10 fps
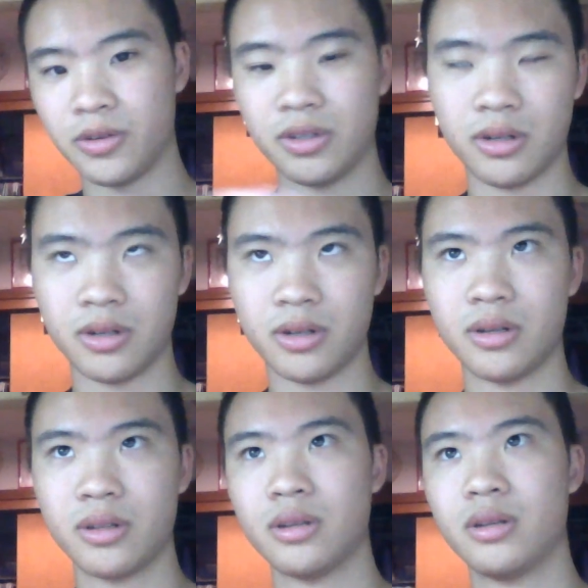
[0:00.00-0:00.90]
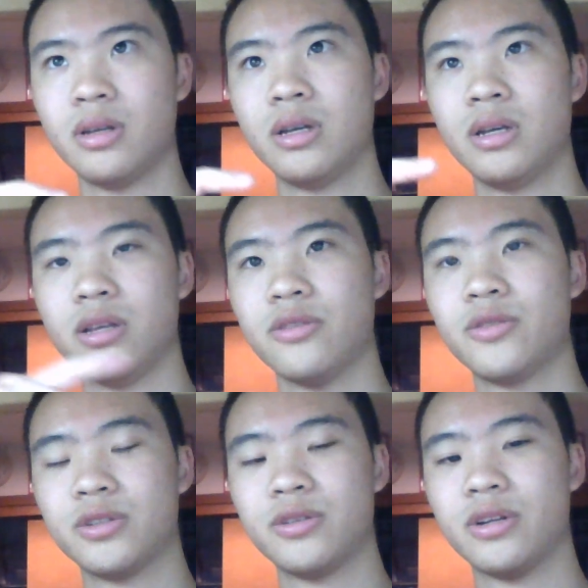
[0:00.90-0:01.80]
in the
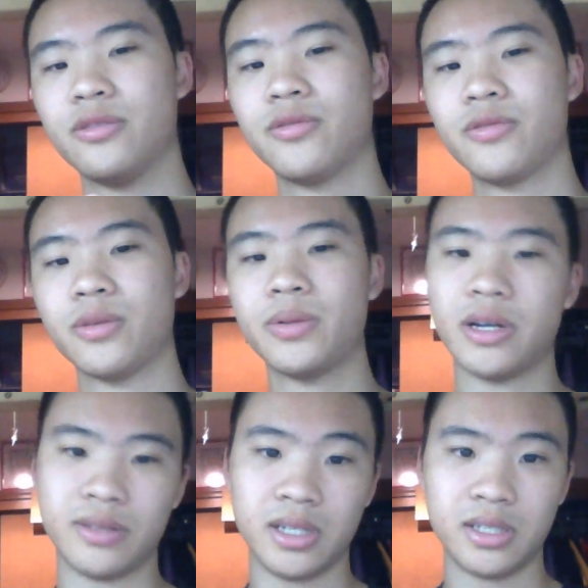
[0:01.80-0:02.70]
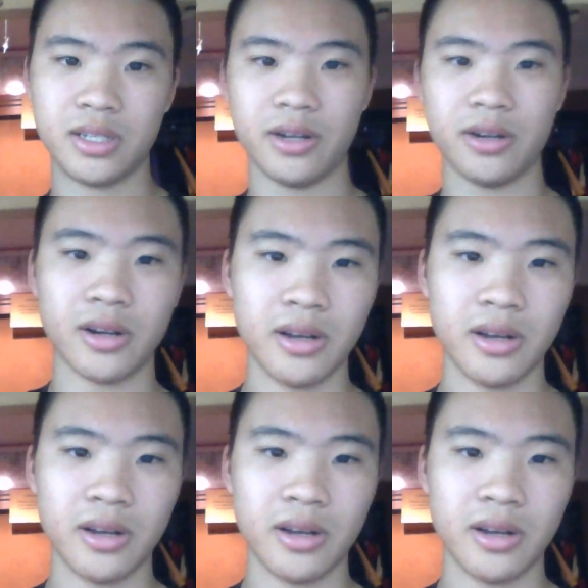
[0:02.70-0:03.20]
first round of the playoffs this year,